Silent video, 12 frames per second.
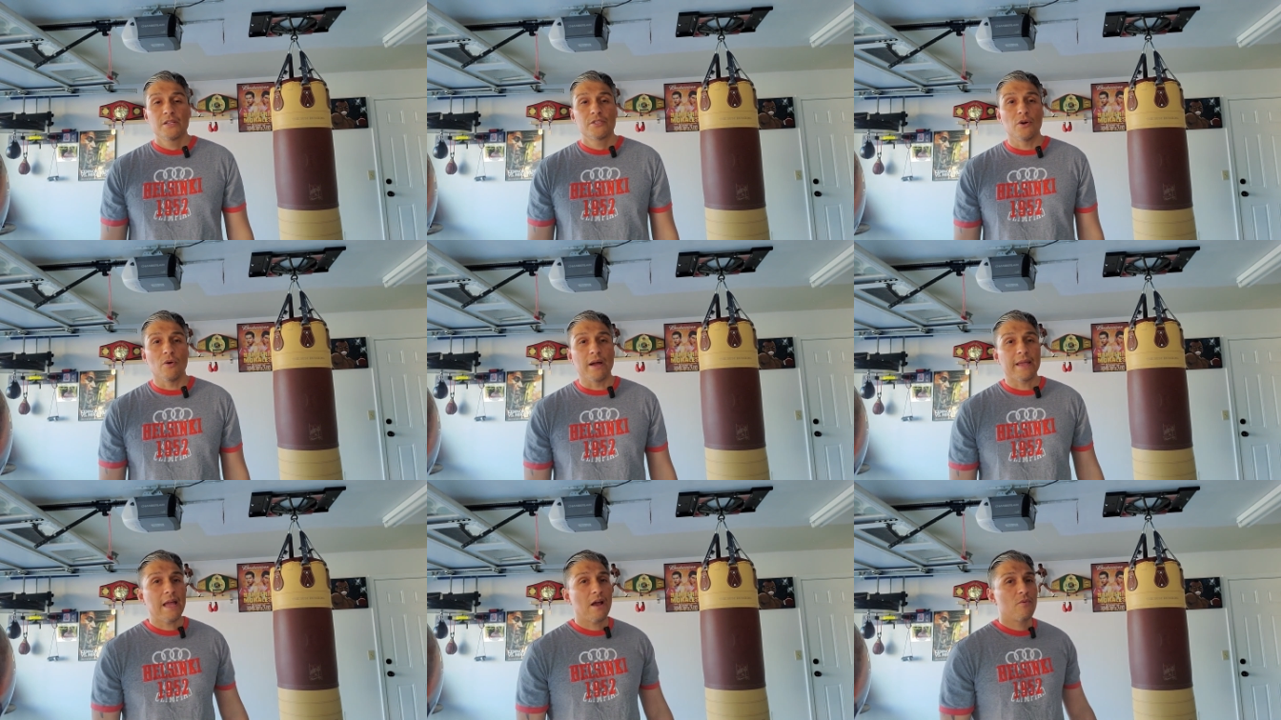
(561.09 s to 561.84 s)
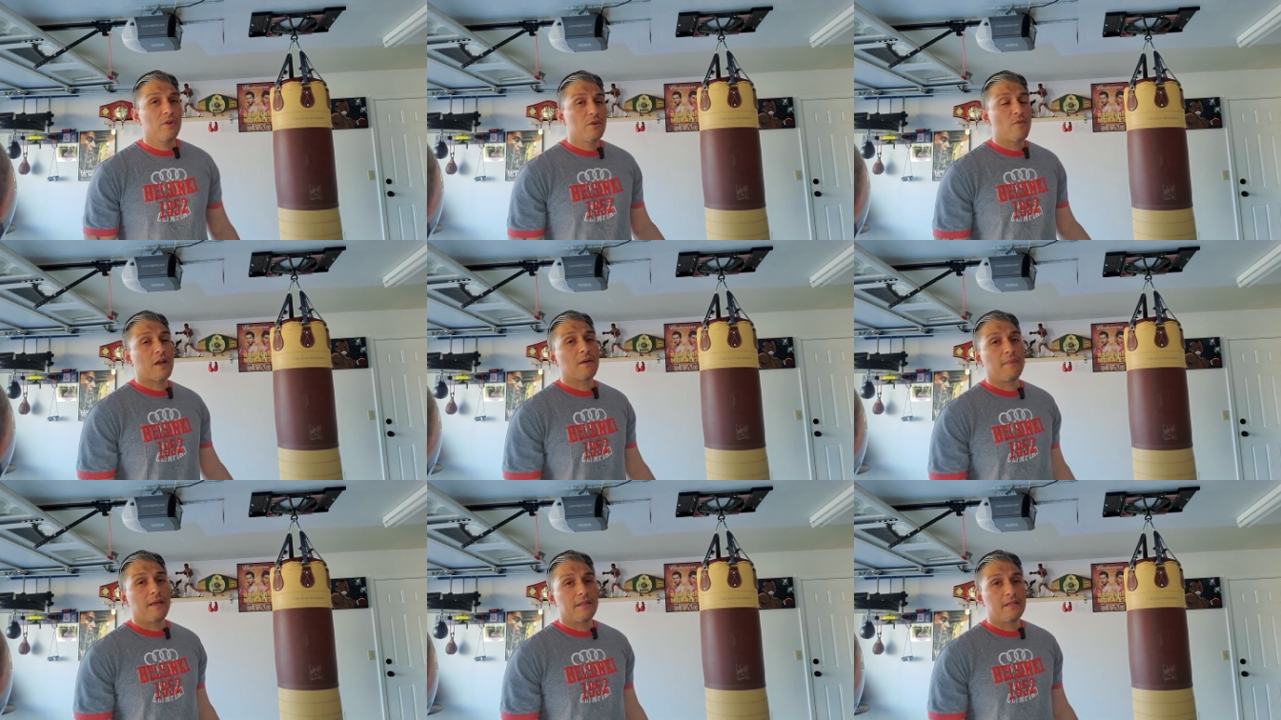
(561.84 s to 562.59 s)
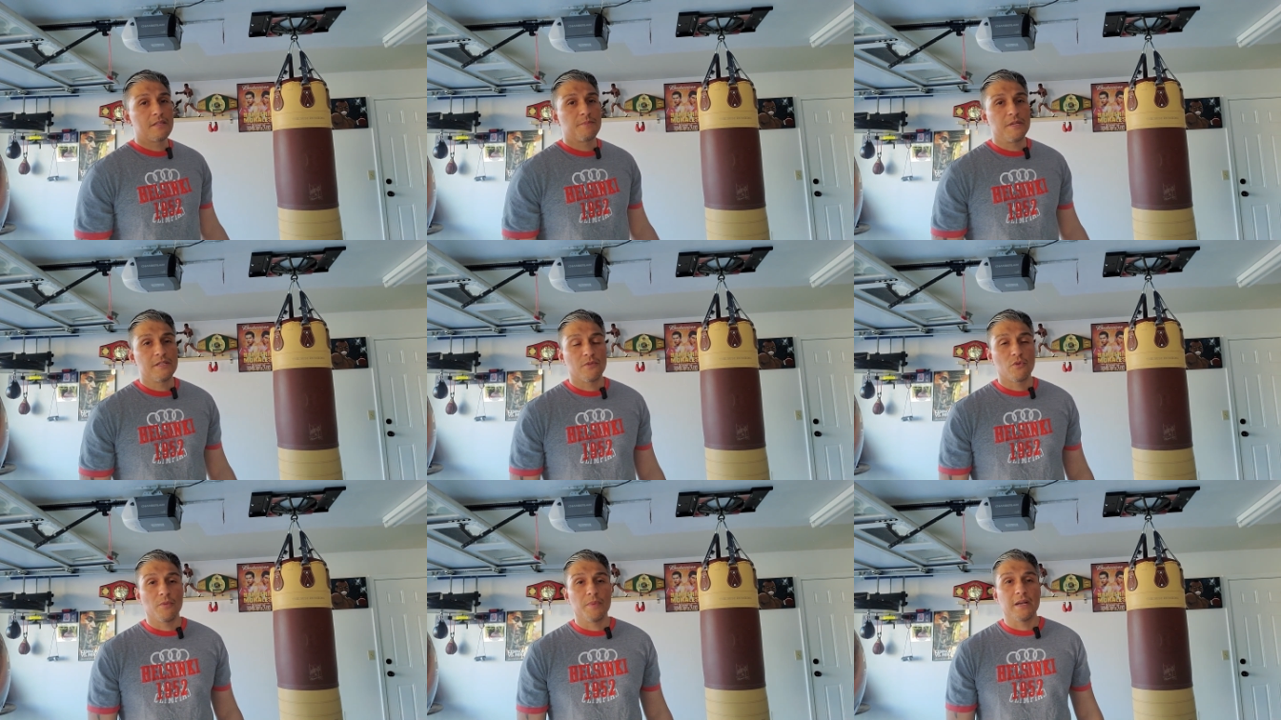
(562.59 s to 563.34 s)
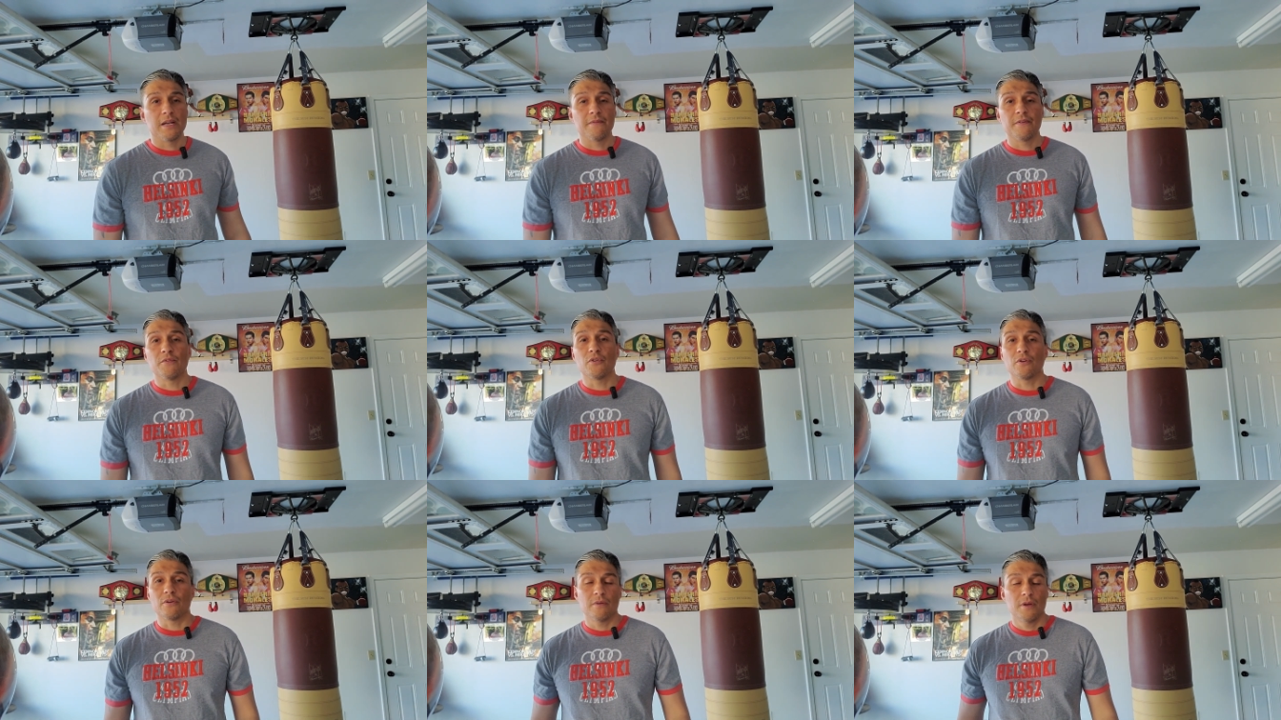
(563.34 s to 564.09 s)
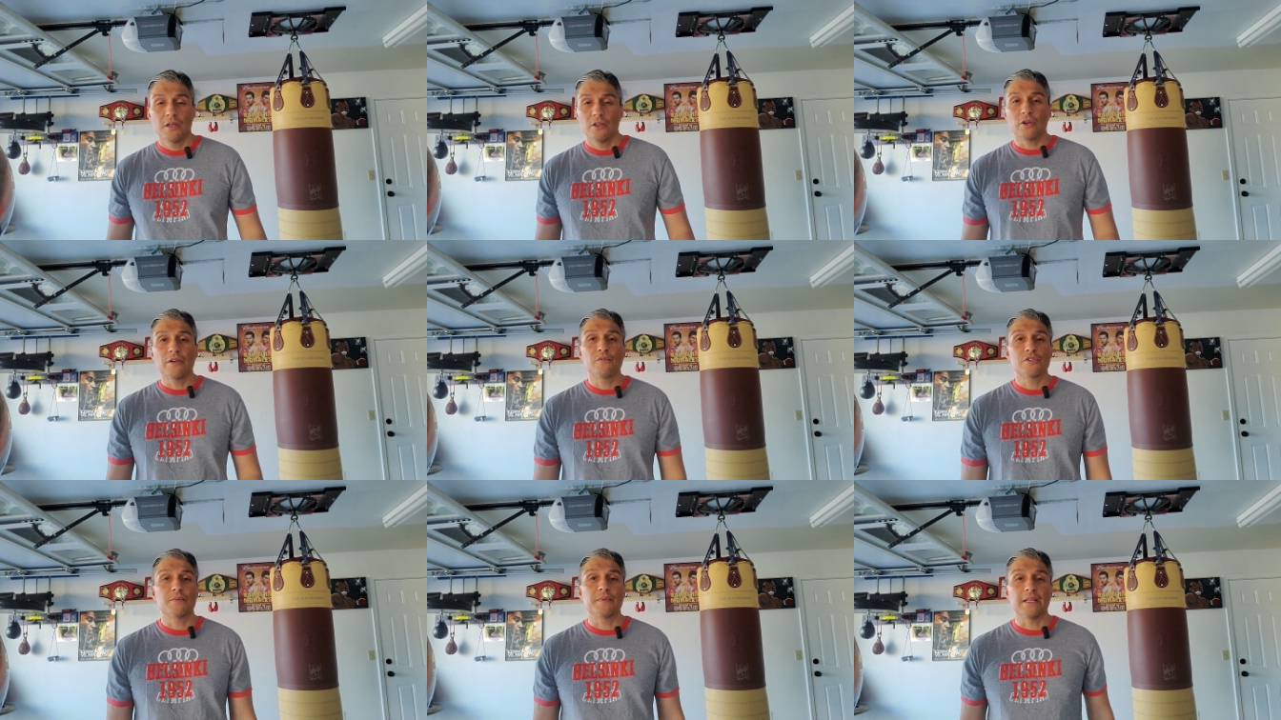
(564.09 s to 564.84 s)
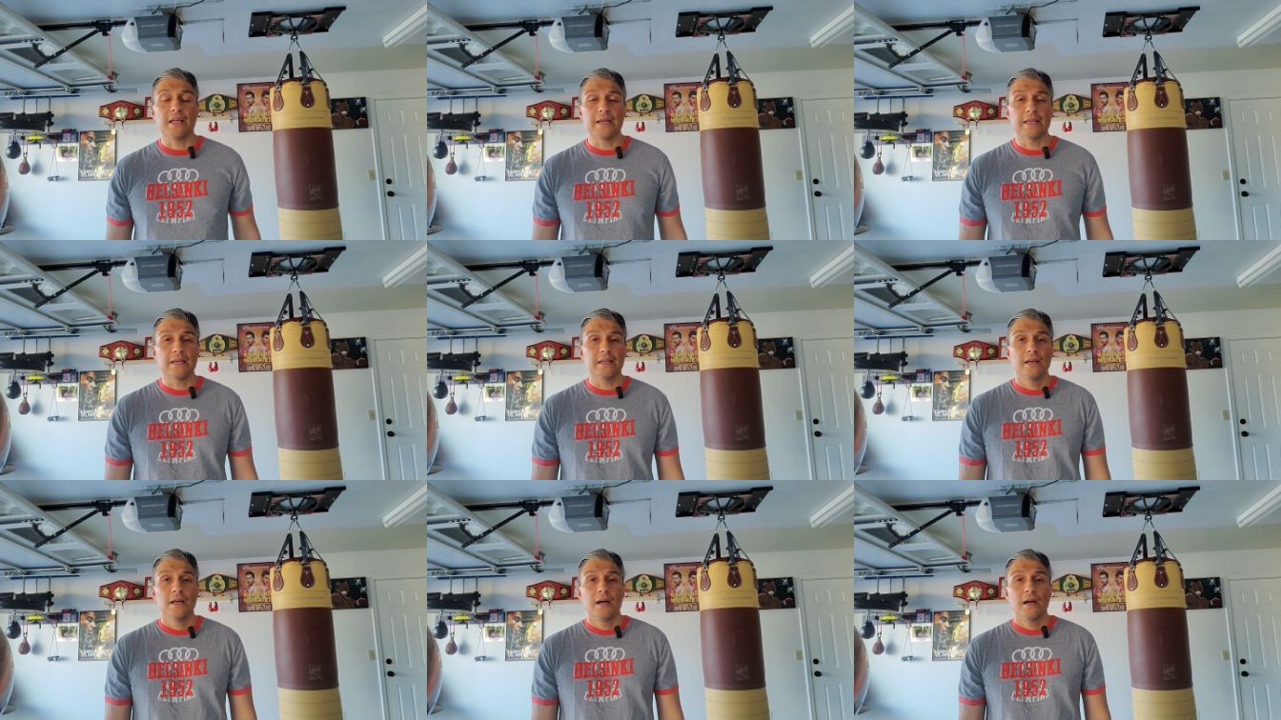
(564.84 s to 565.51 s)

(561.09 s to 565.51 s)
So I can't really recommend this piece of equipment enough if you're looking for something like it.